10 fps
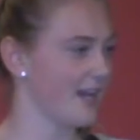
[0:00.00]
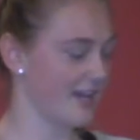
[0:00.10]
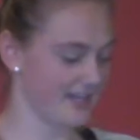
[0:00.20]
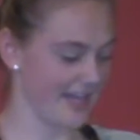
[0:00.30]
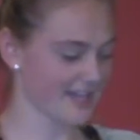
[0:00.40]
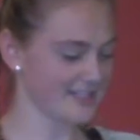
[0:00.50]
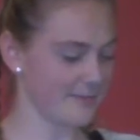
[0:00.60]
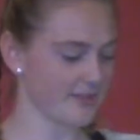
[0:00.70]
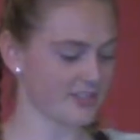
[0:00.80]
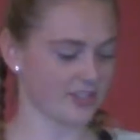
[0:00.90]
an
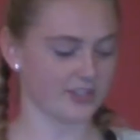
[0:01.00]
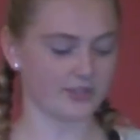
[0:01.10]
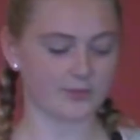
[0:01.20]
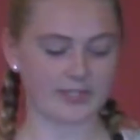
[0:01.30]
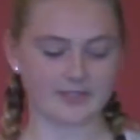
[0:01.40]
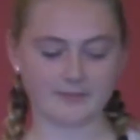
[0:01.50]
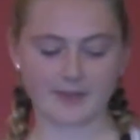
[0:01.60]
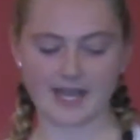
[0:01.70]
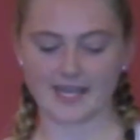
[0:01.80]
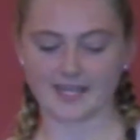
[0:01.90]
academic journal written
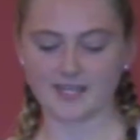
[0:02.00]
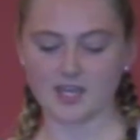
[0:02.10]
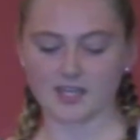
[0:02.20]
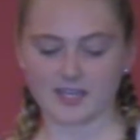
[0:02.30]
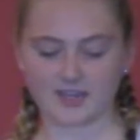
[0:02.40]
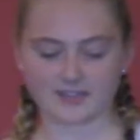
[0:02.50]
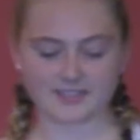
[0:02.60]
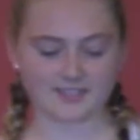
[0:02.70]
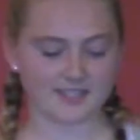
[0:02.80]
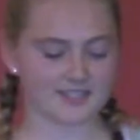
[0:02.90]
by
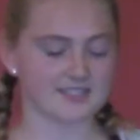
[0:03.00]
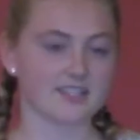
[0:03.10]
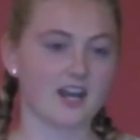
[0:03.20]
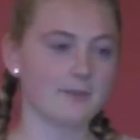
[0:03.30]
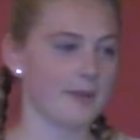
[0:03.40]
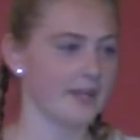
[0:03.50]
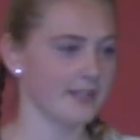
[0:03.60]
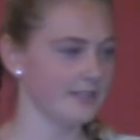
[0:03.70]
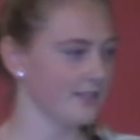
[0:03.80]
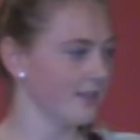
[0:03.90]
Carolyn and Scott
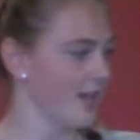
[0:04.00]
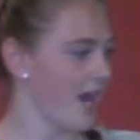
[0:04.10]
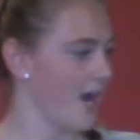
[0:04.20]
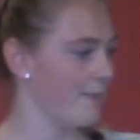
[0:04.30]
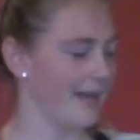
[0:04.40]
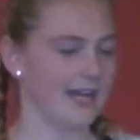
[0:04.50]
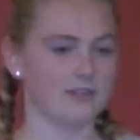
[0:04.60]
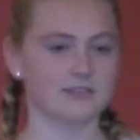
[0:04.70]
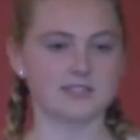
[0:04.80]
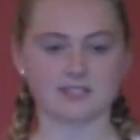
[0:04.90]
Parrott
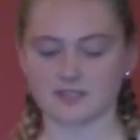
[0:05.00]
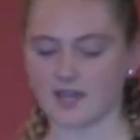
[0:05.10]
about